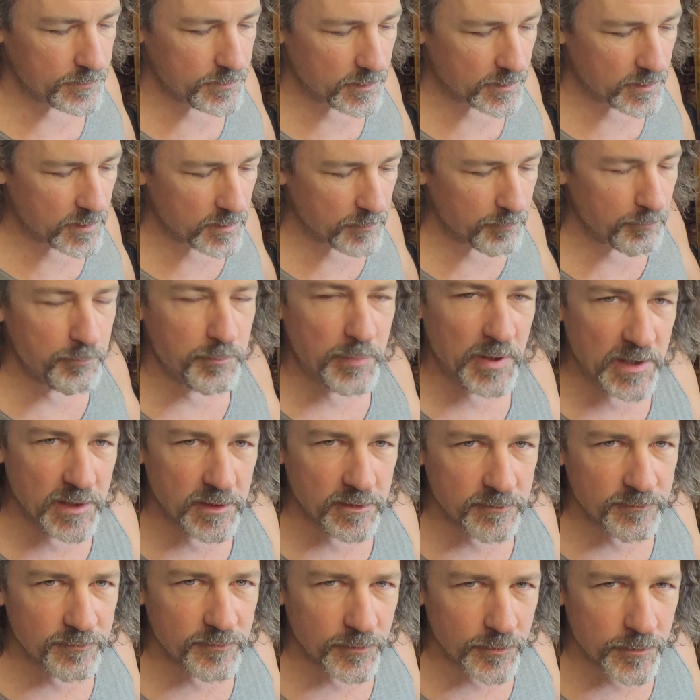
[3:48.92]
to
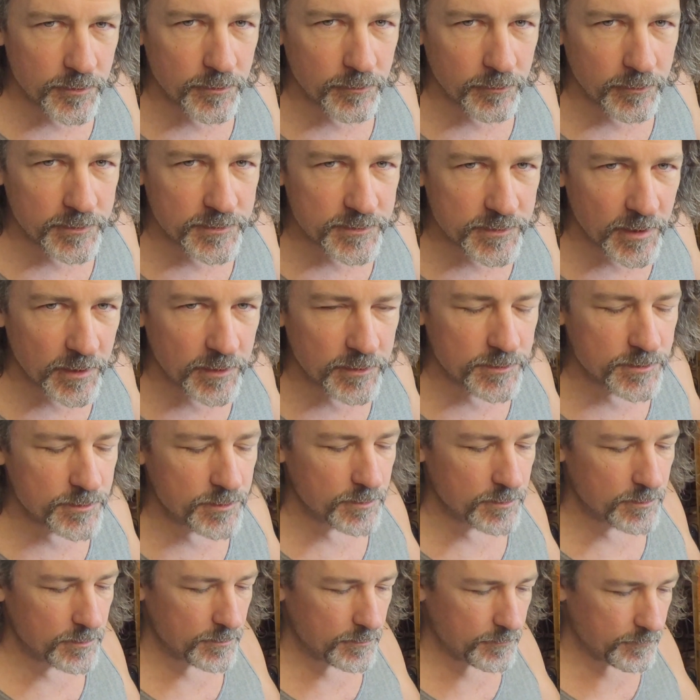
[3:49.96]
compete for your
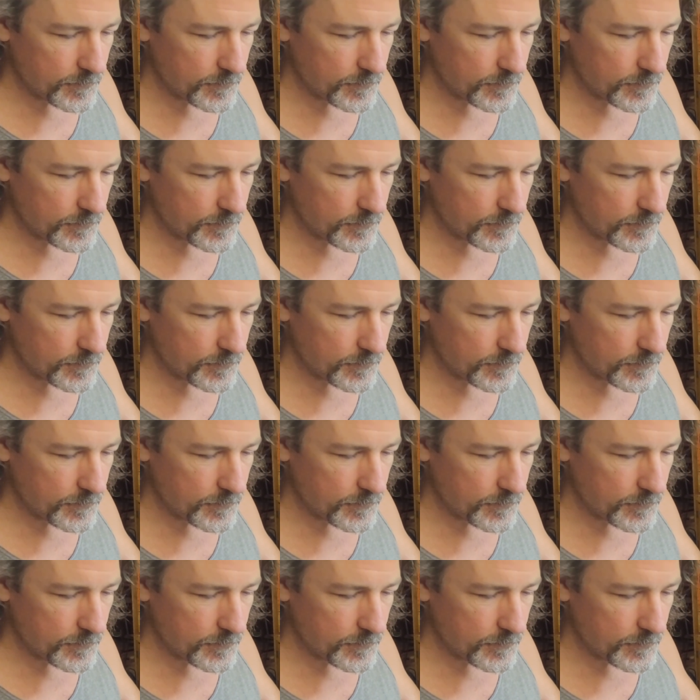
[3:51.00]
attention.